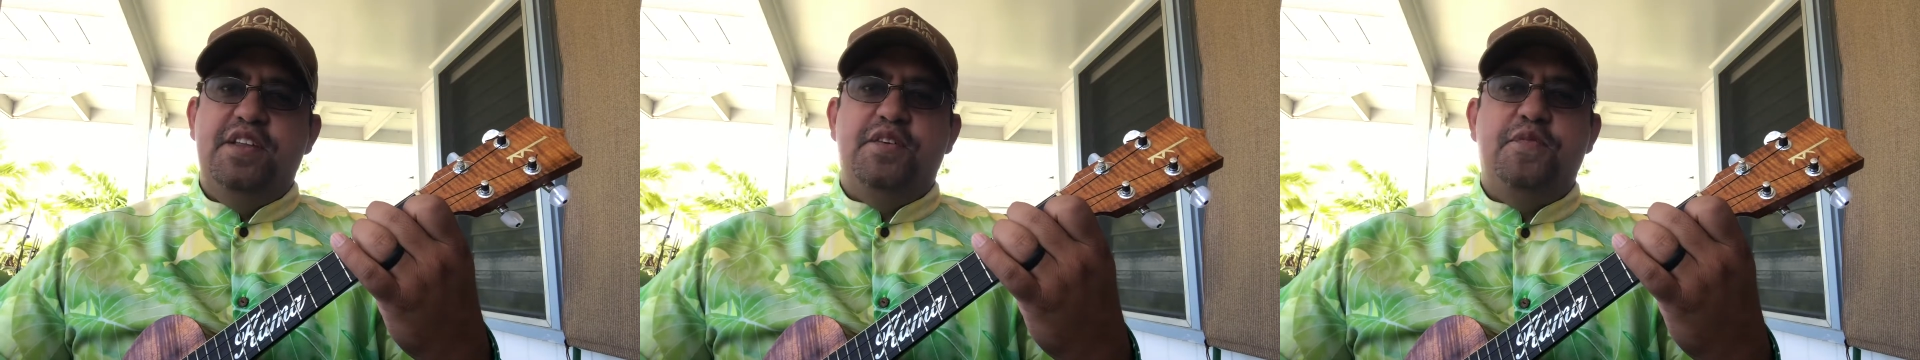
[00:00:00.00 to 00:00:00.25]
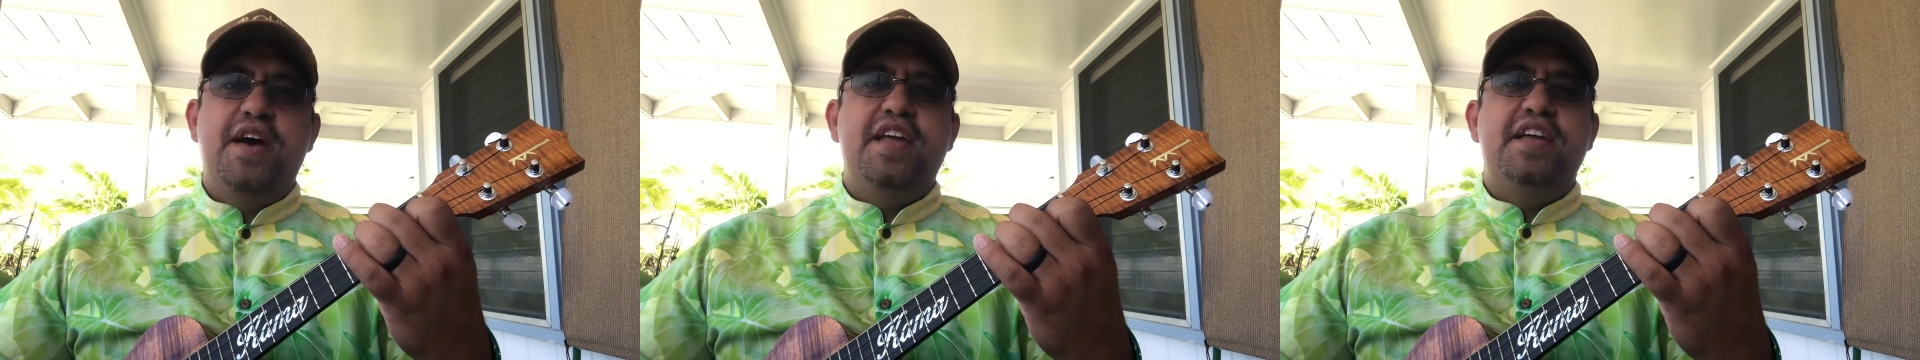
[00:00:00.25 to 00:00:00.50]

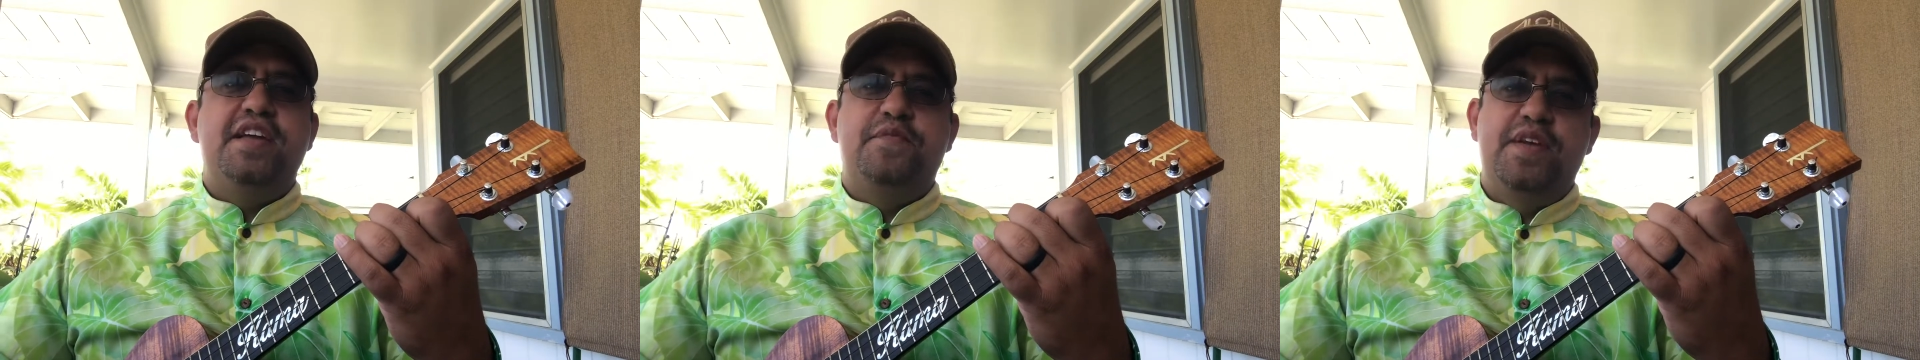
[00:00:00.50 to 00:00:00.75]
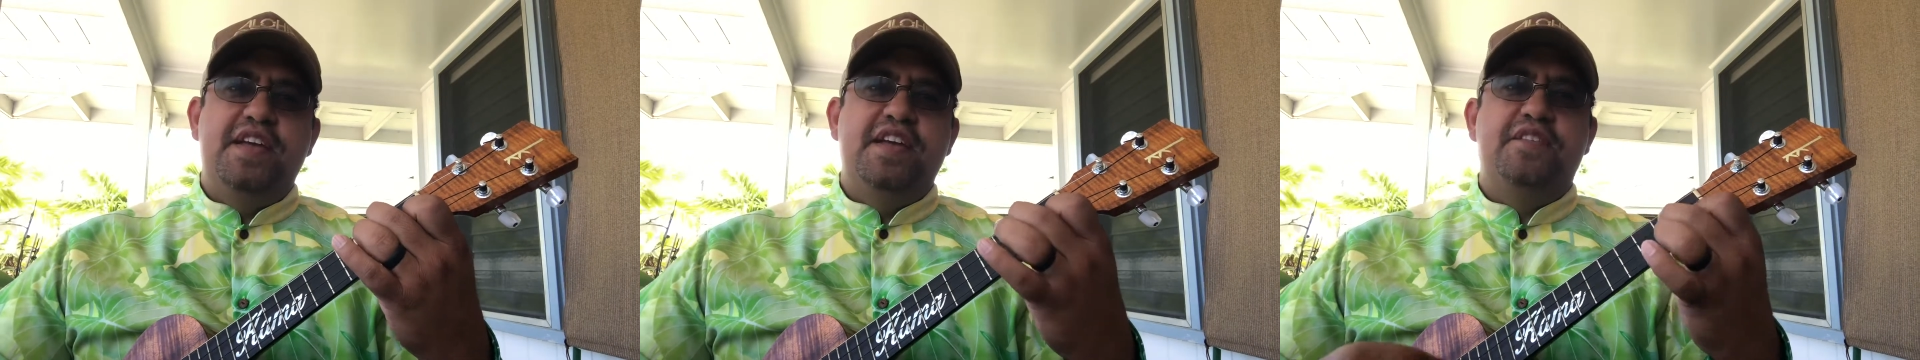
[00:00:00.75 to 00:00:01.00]
Hawaii
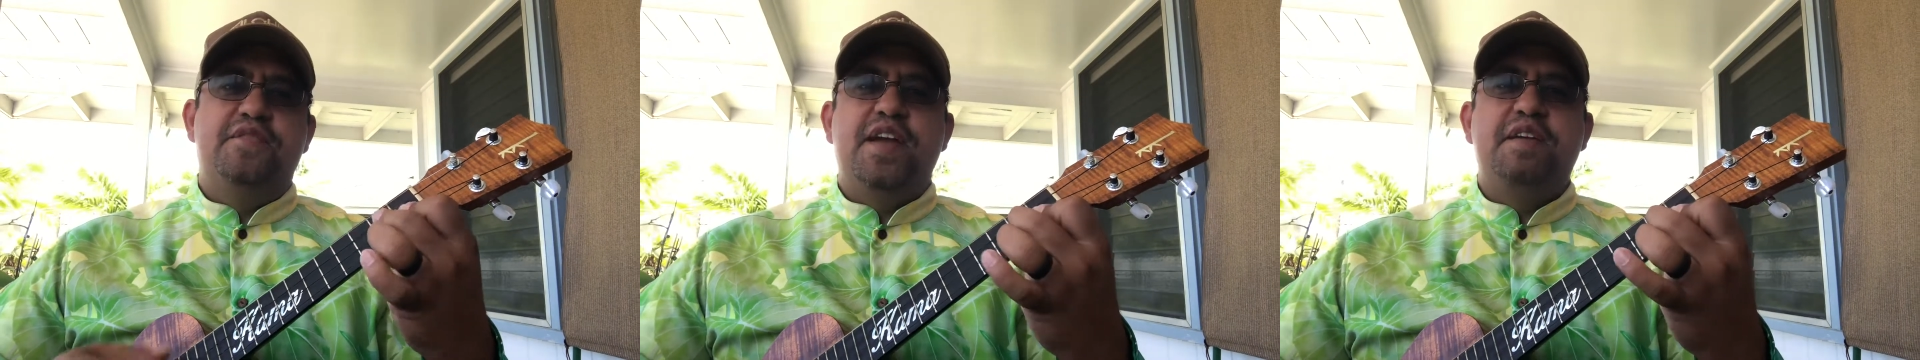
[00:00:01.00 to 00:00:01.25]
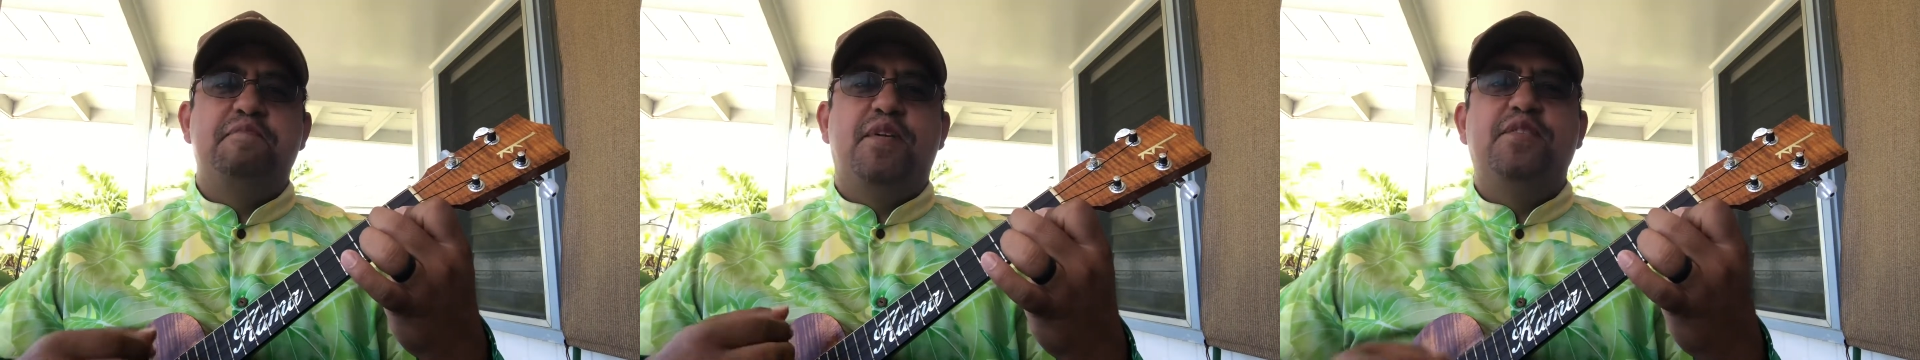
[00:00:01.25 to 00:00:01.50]
we hear
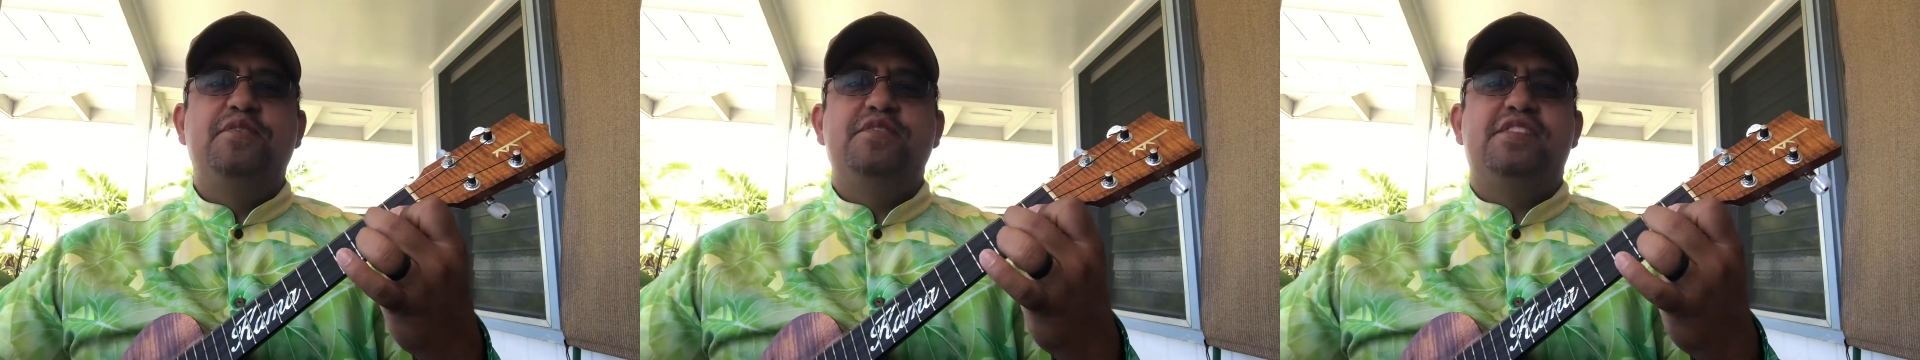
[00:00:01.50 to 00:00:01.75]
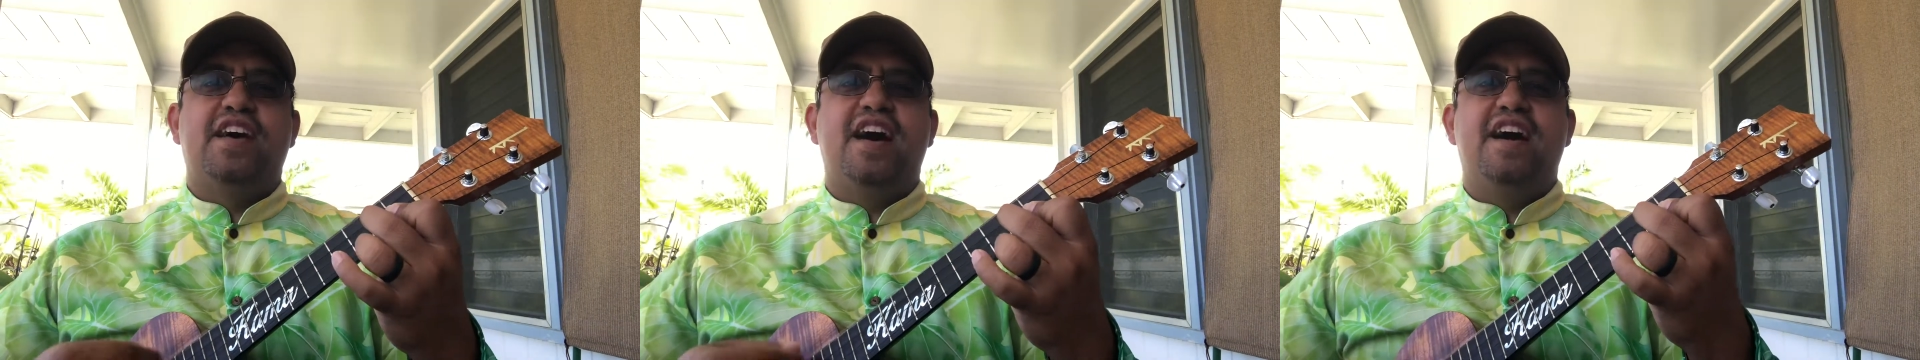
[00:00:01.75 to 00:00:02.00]

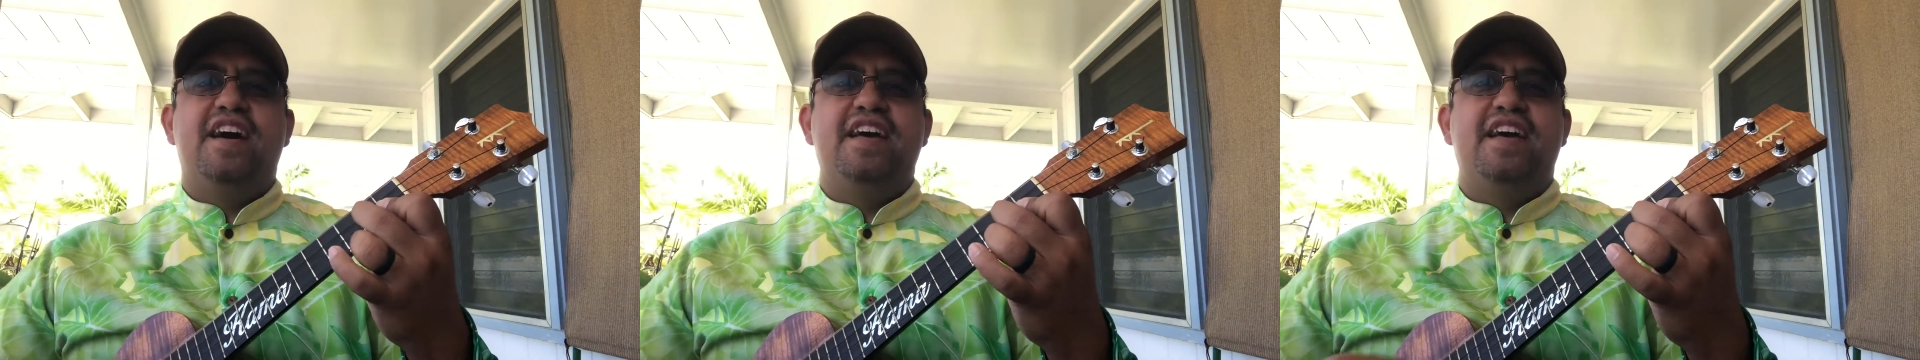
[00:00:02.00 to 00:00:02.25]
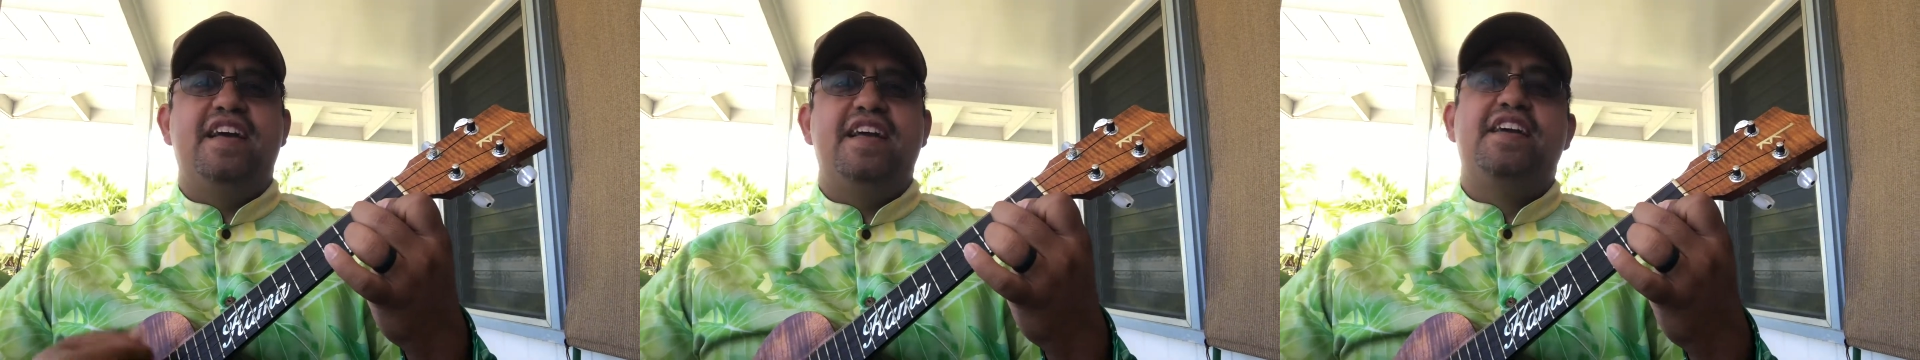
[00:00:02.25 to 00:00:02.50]
rainbows
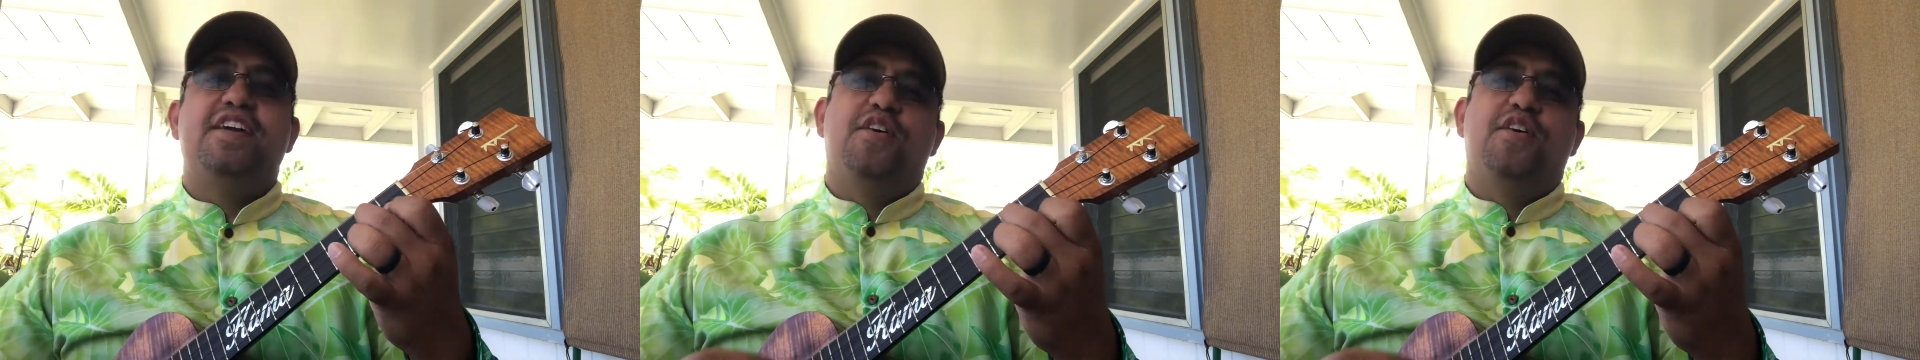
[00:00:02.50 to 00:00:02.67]
high,